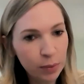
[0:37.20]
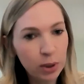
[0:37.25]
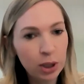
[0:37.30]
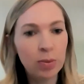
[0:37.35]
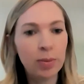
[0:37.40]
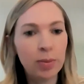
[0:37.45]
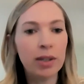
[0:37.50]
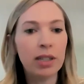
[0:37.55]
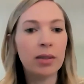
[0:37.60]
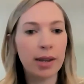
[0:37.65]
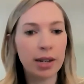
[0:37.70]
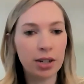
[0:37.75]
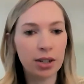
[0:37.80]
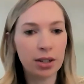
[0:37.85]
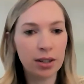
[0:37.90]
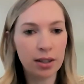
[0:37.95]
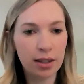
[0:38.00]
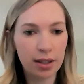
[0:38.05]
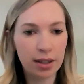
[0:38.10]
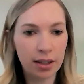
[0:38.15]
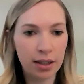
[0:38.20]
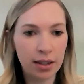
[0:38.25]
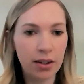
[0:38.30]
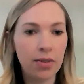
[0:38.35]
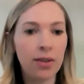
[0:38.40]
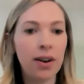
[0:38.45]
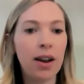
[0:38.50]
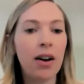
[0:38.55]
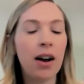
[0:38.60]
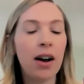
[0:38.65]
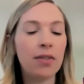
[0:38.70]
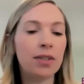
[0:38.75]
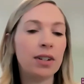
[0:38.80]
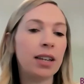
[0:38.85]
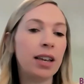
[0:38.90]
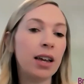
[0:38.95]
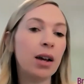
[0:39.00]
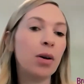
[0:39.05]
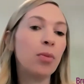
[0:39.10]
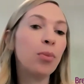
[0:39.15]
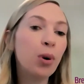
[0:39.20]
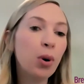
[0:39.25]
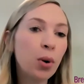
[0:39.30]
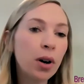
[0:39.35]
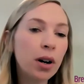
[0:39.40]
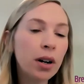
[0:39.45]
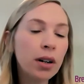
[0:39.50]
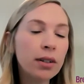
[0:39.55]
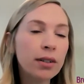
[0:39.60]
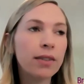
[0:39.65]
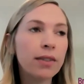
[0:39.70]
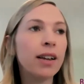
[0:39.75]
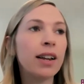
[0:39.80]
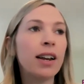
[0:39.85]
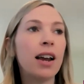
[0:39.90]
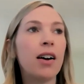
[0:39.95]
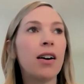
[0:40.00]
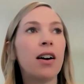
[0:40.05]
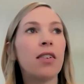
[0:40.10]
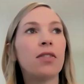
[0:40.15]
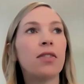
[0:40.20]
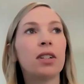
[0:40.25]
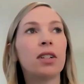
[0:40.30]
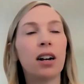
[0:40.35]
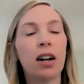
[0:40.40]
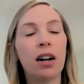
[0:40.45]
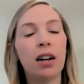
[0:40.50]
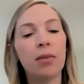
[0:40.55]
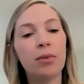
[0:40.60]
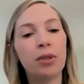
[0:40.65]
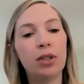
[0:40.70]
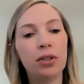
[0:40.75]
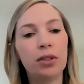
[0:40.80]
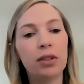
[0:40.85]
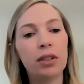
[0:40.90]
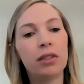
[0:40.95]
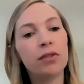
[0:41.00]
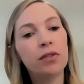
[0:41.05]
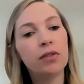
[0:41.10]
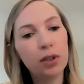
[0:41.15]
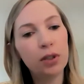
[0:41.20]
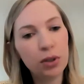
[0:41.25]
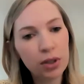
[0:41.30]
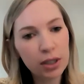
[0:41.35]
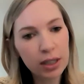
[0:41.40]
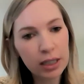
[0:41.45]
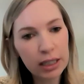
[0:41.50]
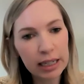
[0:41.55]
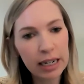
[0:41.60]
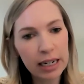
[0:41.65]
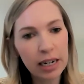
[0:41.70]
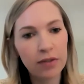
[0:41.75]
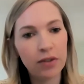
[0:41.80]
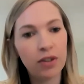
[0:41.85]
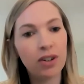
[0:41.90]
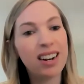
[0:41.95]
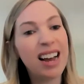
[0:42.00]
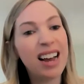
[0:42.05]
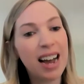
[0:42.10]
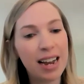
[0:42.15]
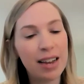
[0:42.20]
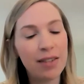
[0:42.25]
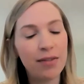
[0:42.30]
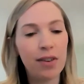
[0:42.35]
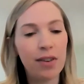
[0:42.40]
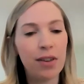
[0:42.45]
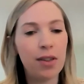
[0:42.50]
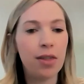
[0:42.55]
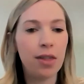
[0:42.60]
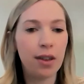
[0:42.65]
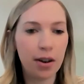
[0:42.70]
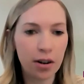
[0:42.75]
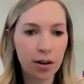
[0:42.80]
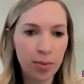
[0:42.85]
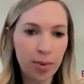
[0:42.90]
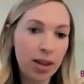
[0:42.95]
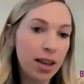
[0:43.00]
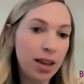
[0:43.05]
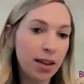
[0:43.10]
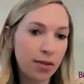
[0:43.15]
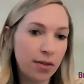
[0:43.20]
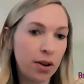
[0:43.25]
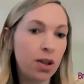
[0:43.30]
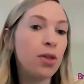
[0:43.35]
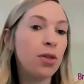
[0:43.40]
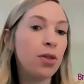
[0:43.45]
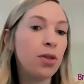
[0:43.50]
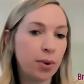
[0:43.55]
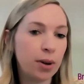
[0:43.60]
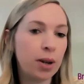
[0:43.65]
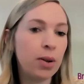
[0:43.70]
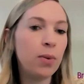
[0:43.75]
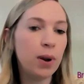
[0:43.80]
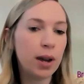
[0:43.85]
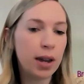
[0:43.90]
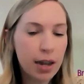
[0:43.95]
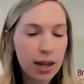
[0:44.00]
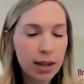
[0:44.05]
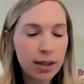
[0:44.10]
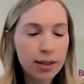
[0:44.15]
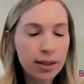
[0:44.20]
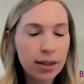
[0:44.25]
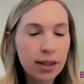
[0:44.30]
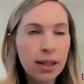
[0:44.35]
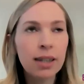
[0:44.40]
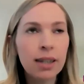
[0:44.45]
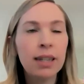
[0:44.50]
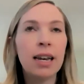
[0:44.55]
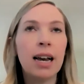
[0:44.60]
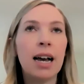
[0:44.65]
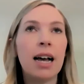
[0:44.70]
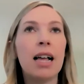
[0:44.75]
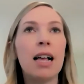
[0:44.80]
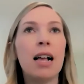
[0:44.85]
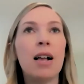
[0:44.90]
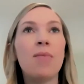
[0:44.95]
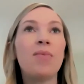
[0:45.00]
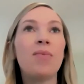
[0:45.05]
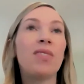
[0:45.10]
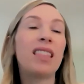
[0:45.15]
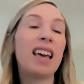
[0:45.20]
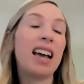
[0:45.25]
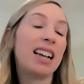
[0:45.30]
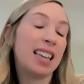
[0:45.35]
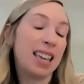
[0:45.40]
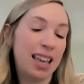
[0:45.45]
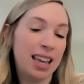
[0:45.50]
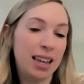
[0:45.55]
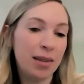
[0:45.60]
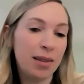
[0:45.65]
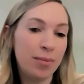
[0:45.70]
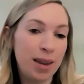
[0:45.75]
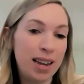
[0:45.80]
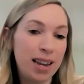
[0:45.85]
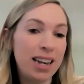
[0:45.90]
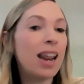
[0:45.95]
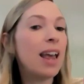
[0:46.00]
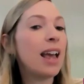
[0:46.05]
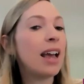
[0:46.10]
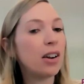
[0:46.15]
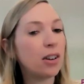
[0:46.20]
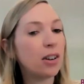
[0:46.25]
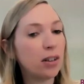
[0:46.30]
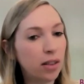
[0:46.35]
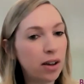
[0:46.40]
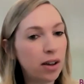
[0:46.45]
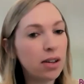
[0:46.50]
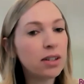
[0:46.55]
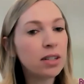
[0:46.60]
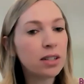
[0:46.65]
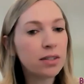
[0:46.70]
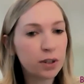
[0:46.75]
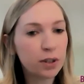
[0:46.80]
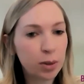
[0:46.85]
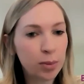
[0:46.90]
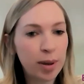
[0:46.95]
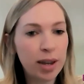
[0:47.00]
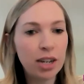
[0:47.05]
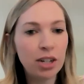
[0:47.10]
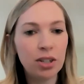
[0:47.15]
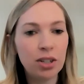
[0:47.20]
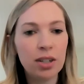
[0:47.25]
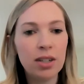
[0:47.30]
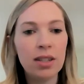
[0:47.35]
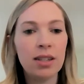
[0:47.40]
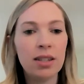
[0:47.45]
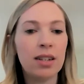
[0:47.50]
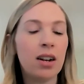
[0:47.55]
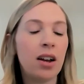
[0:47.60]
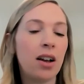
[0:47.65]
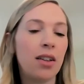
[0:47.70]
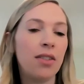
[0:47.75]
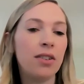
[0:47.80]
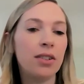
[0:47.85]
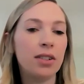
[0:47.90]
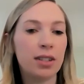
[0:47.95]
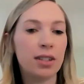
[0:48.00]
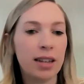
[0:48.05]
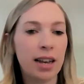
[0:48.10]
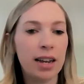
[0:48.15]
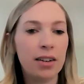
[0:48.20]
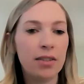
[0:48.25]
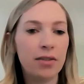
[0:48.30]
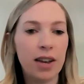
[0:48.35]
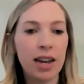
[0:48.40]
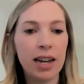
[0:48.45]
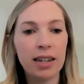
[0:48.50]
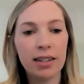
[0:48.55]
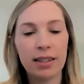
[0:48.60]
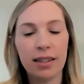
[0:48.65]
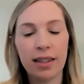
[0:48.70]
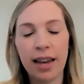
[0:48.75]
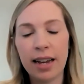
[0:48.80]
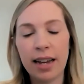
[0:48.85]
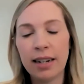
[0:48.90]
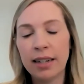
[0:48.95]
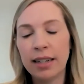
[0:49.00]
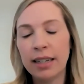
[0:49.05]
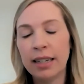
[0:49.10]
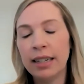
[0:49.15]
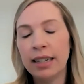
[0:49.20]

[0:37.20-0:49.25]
which means patients, now have to get a port. They now have to come to the infusion clinic for an IV therapy every 3 weeks. That can mean hair loss for patients and other side effects that